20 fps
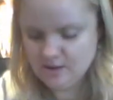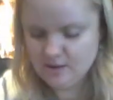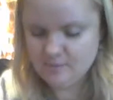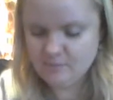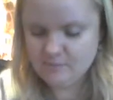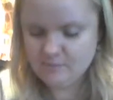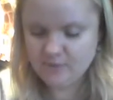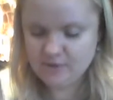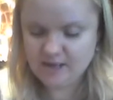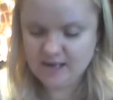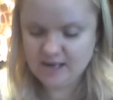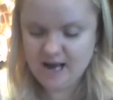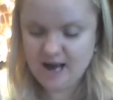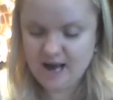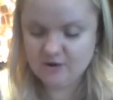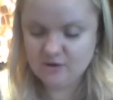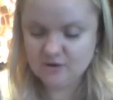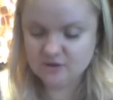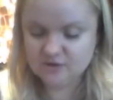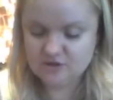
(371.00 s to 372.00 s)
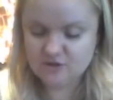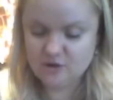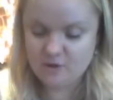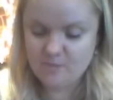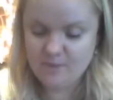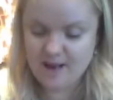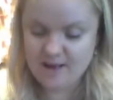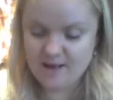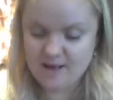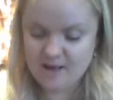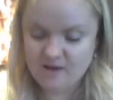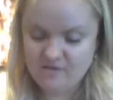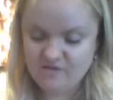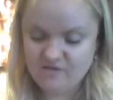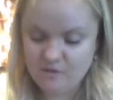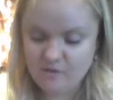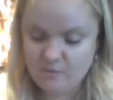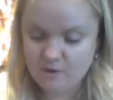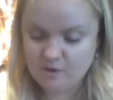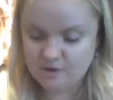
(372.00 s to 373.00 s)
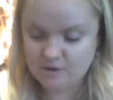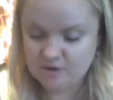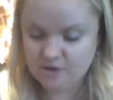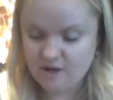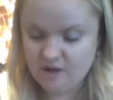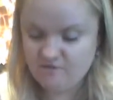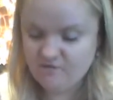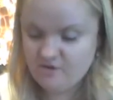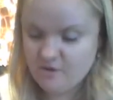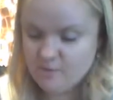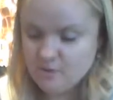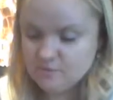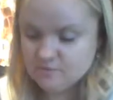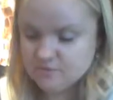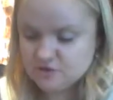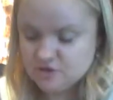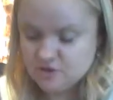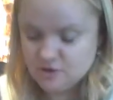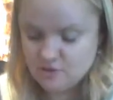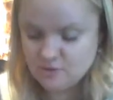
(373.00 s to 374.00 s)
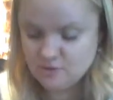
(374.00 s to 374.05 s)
But you can also buy it if you want to.